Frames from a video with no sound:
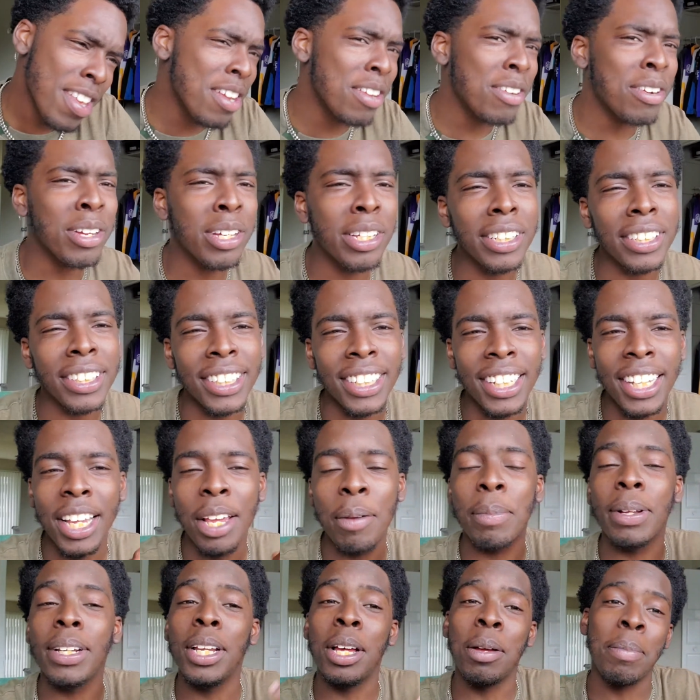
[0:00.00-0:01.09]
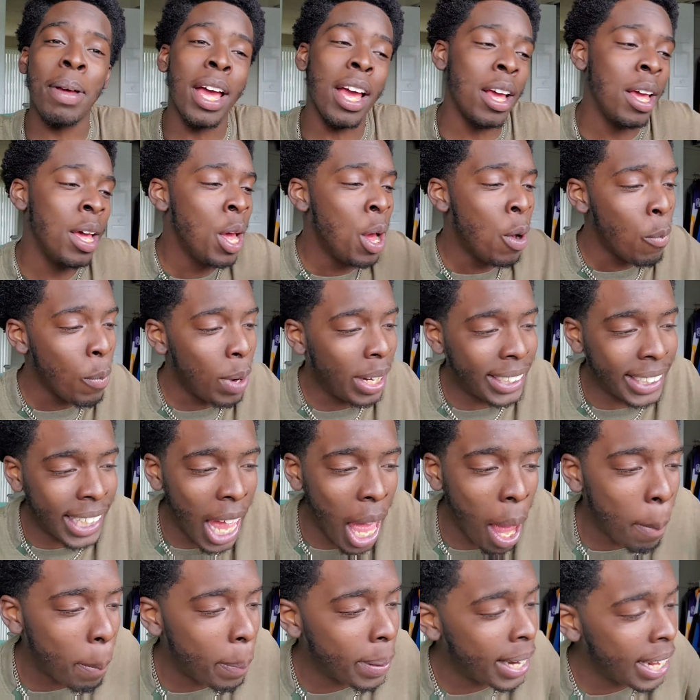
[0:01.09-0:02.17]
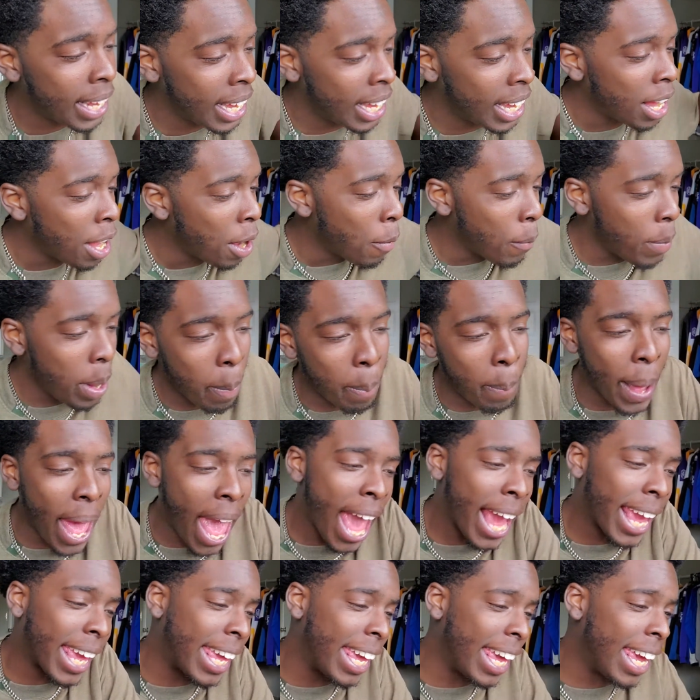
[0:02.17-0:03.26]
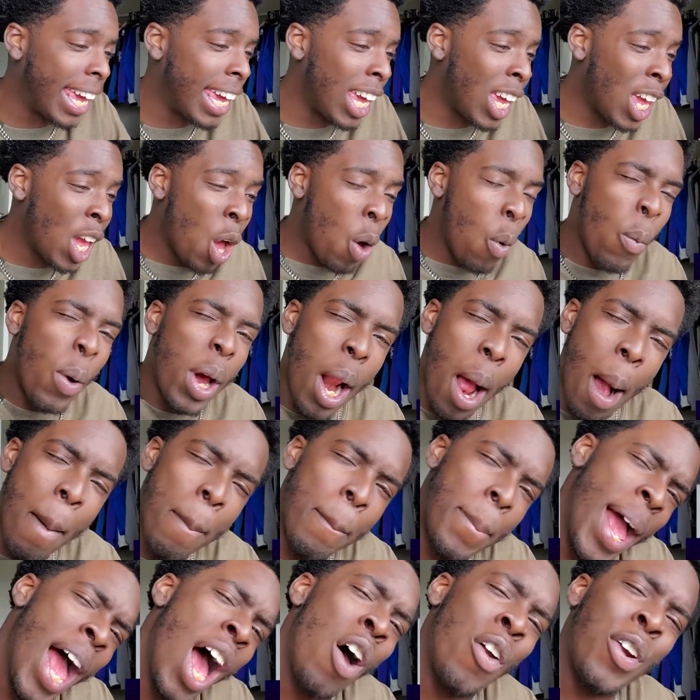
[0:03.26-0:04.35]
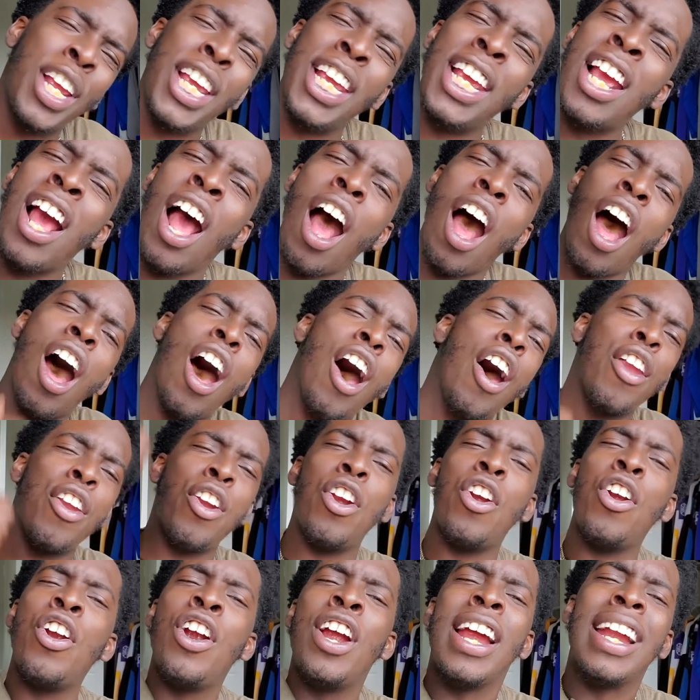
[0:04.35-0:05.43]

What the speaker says: know what I'm saying? But look, man, we tapping in, we back in with a Bounty Hunter